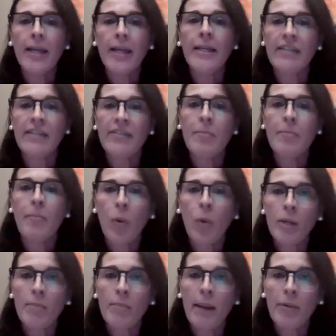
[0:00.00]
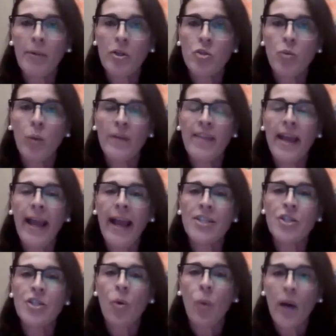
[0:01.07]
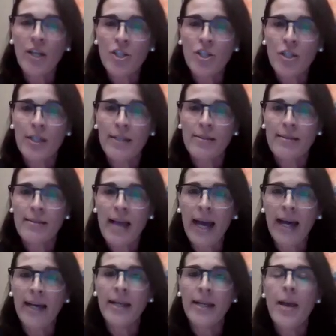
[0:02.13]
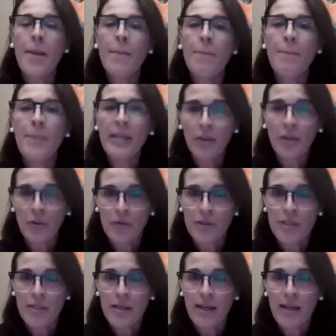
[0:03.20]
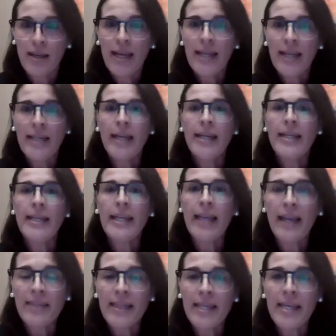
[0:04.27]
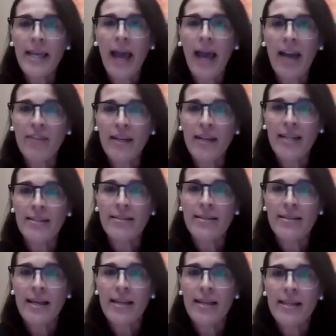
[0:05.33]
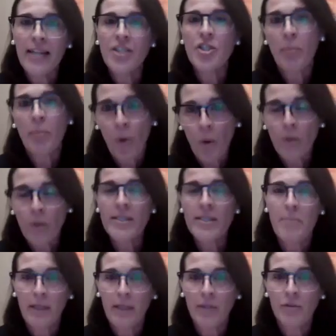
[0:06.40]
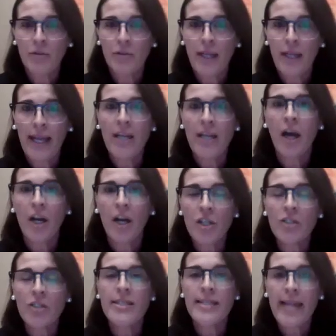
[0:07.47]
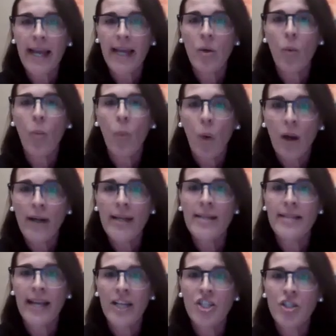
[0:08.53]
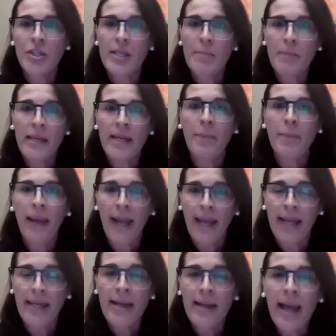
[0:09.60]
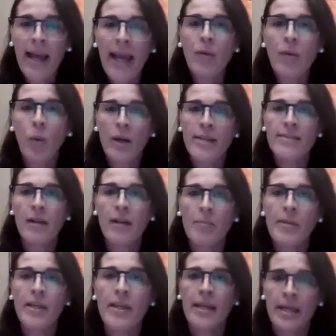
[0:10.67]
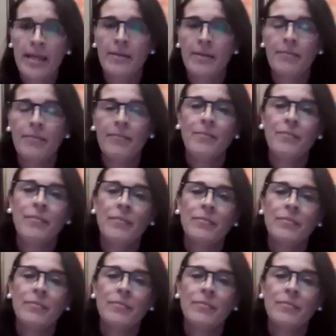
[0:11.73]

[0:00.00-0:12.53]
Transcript: even board members when they ask questions on bills. Get the evidence that supports bills and understand what is actually being paid and what is coming in.